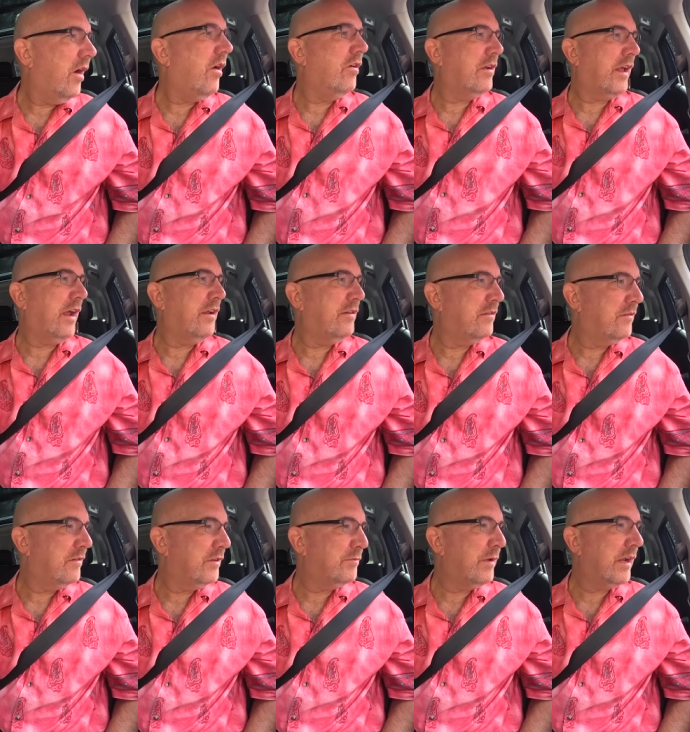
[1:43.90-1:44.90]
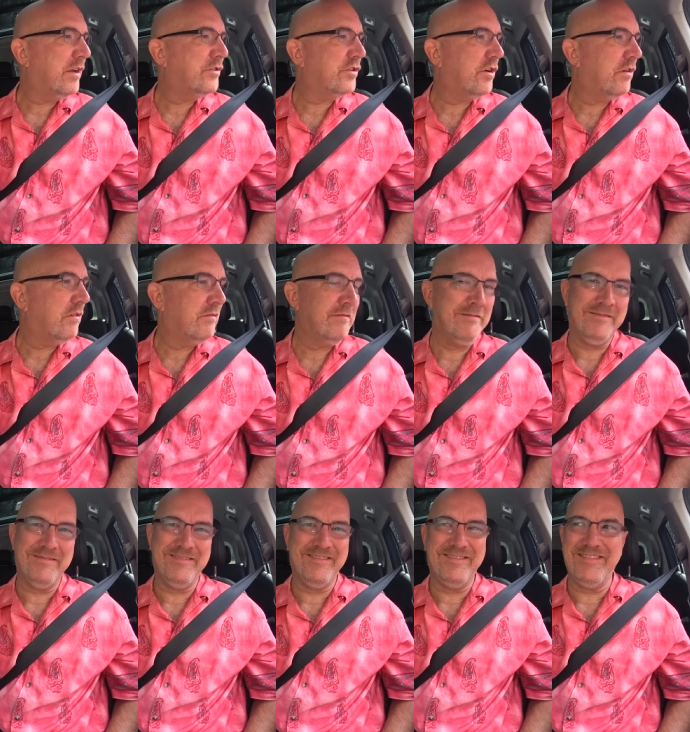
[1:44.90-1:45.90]
Oh, okay. Just making sure.
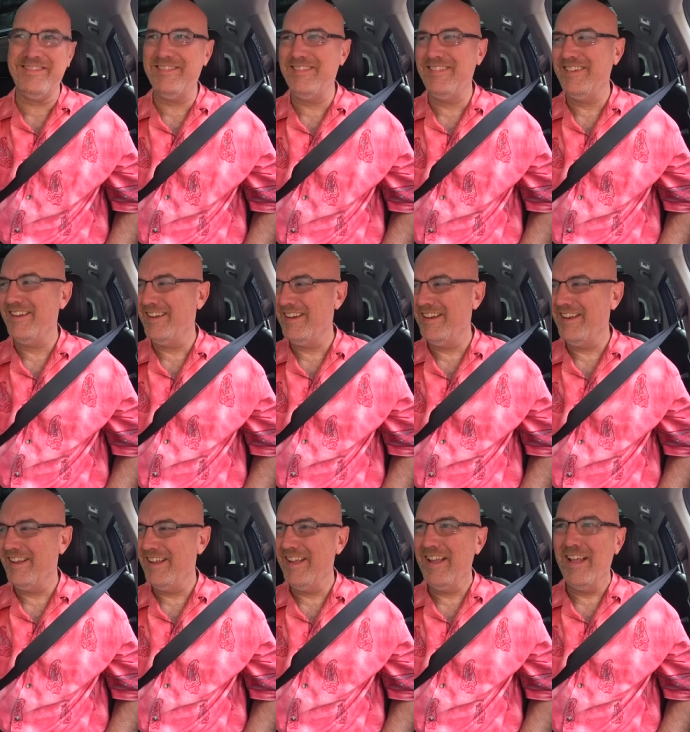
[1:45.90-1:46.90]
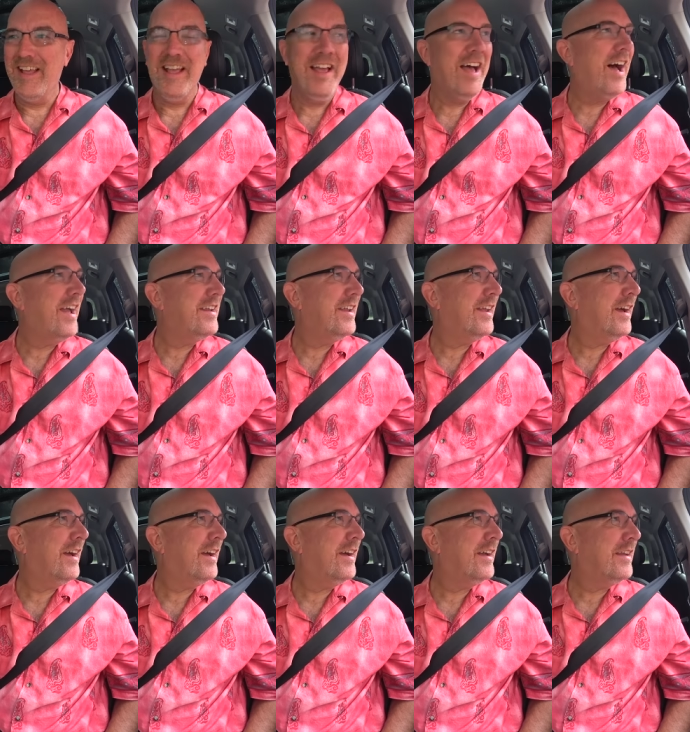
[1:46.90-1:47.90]
yeah, with price. I
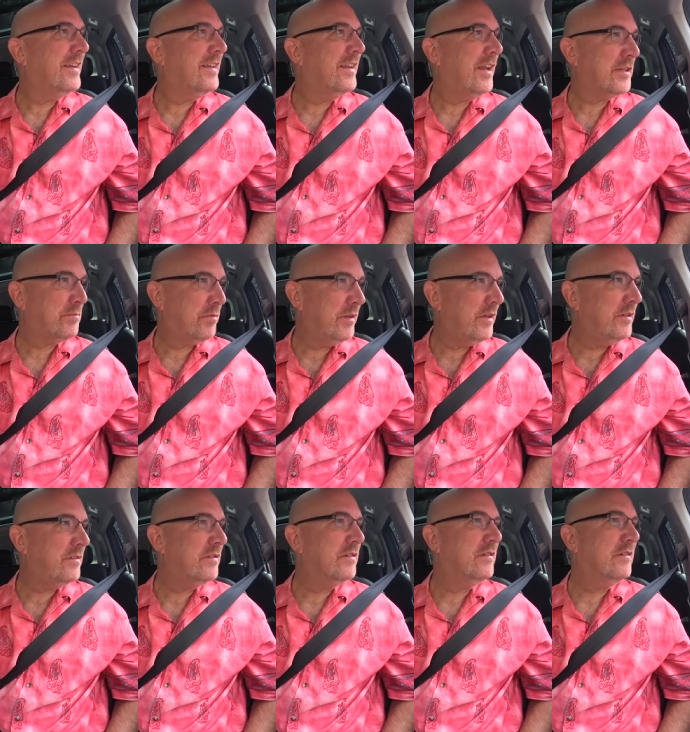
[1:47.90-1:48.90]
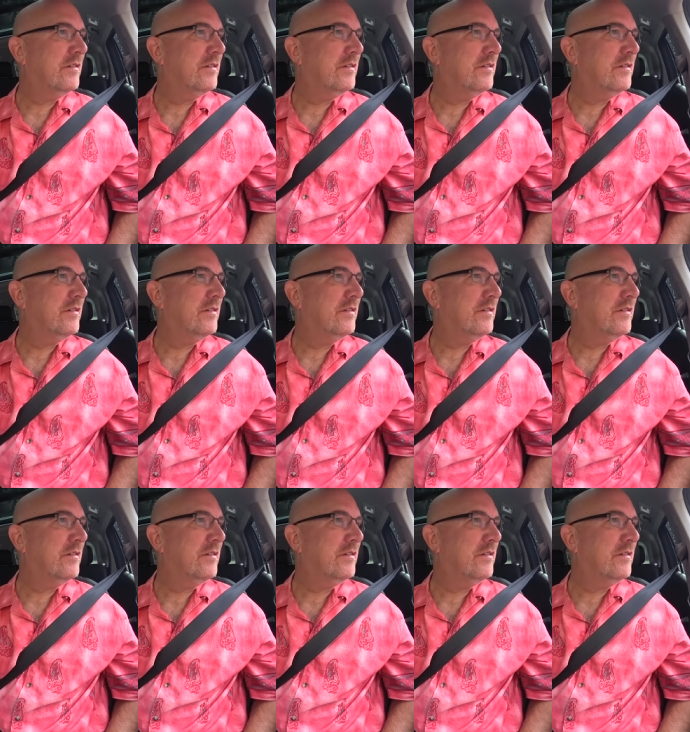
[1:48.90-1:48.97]
uh, yes, please,